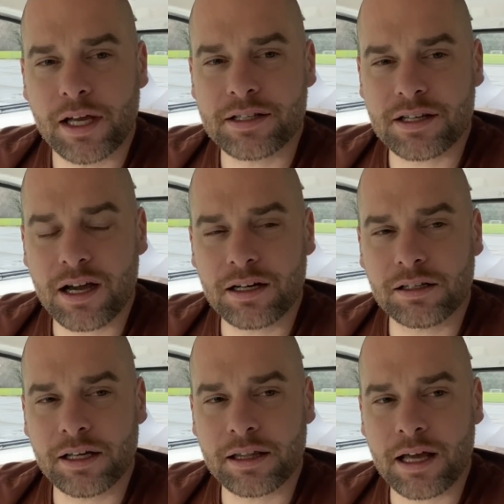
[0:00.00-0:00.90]
kind of
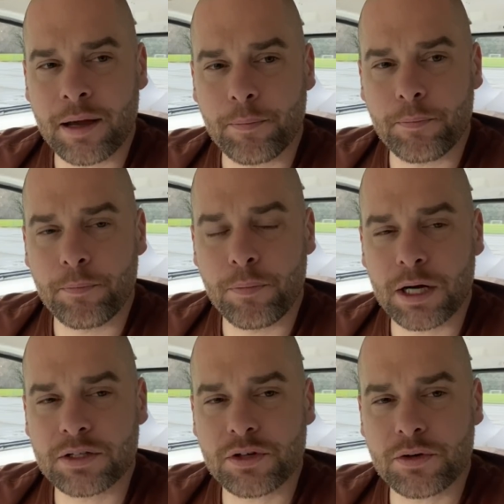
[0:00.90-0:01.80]
like that, but
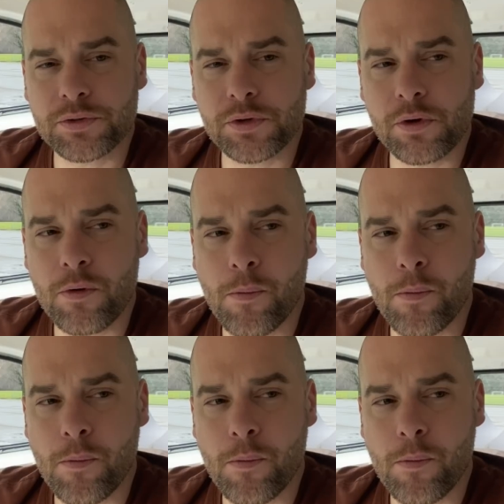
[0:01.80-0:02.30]
it's also